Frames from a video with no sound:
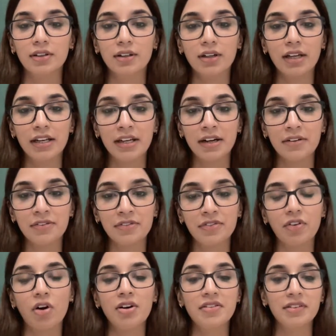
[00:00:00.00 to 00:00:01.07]
enough
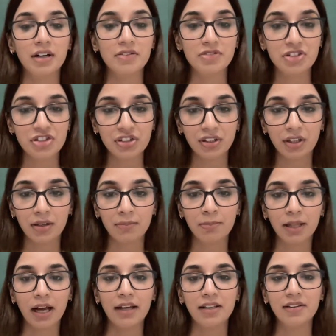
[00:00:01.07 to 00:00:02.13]
or sufficient
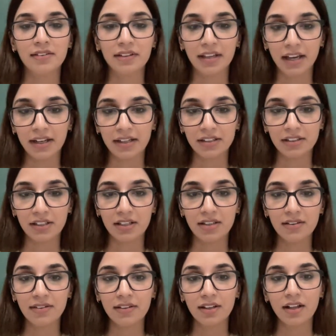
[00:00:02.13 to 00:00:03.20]
compliance
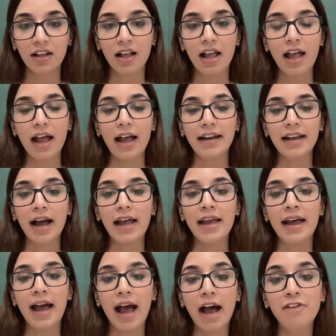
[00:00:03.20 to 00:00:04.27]
guarantees, and I
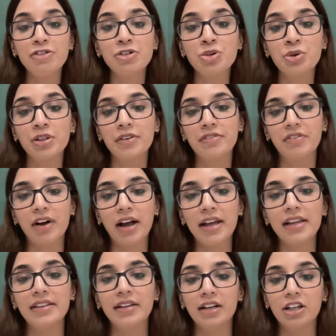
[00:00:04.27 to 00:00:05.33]
have to
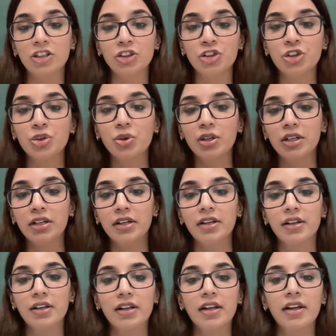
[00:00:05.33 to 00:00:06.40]
notify the
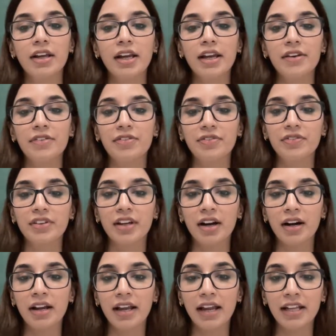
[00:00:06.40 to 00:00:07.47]
controller if
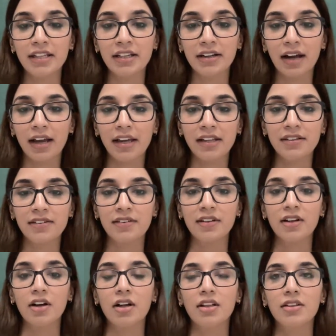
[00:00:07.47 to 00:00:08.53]
there are any rights
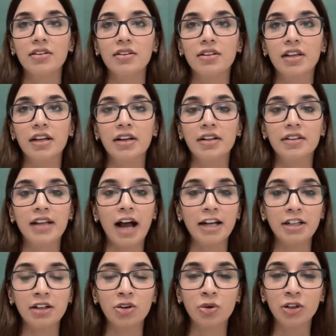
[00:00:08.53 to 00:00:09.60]
there
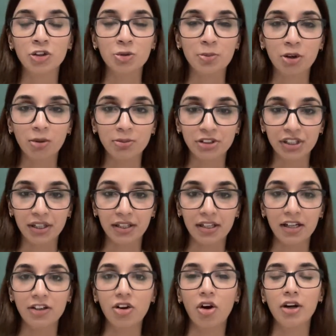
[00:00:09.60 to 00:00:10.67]
that are going to be
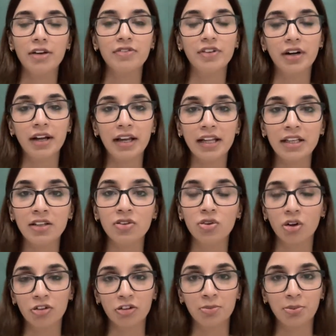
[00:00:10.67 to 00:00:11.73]
objected, or if there are any
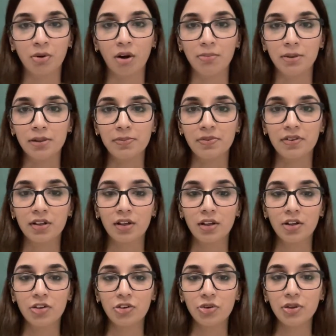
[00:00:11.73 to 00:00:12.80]
sorts of problems.
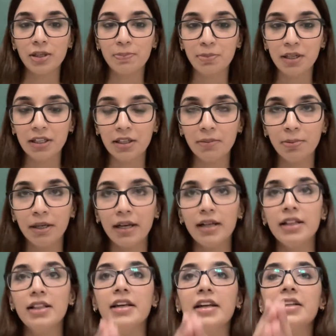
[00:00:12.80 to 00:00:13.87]
So the
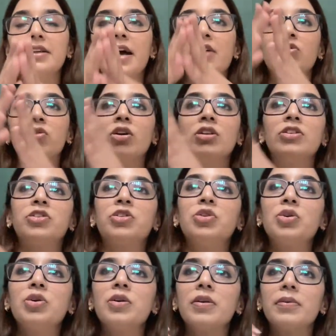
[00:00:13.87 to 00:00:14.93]
PDPL, it has
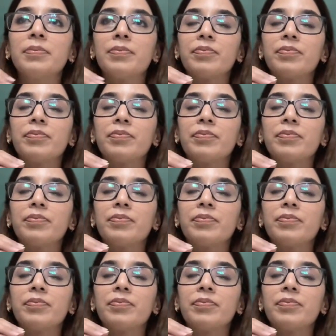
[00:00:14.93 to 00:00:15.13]
also